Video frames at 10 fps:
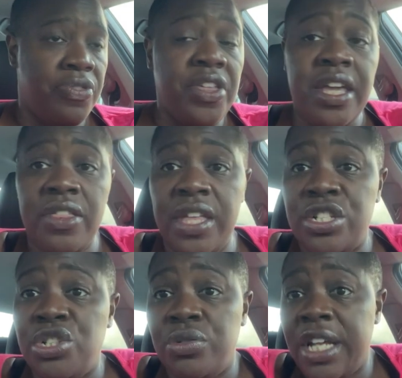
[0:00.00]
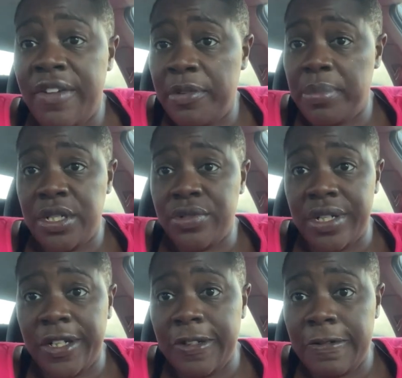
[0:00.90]
think that you'll never be
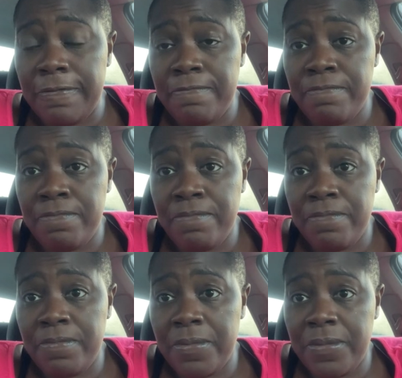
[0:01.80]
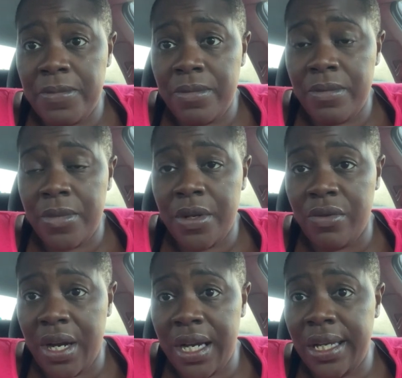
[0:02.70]
triggered,
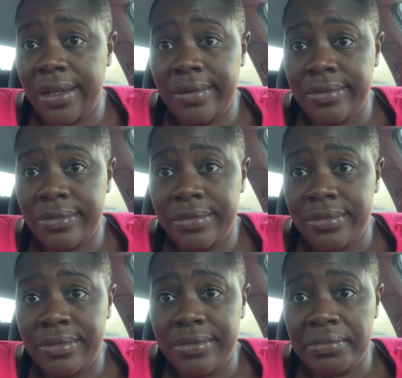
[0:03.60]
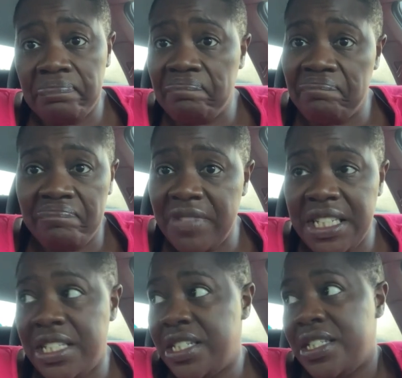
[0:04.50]
right?
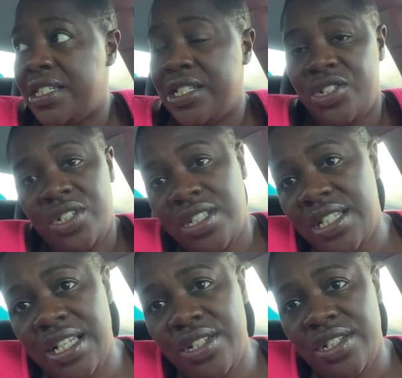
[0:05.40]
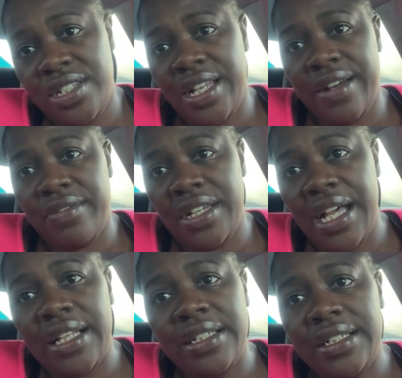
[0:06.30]
That's just not
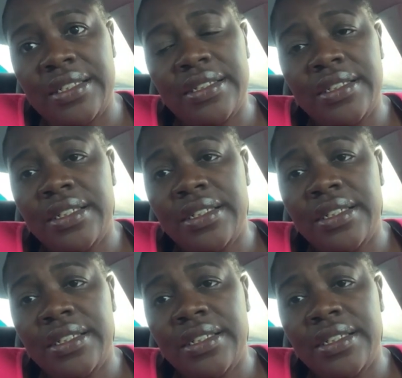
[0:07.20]
reality.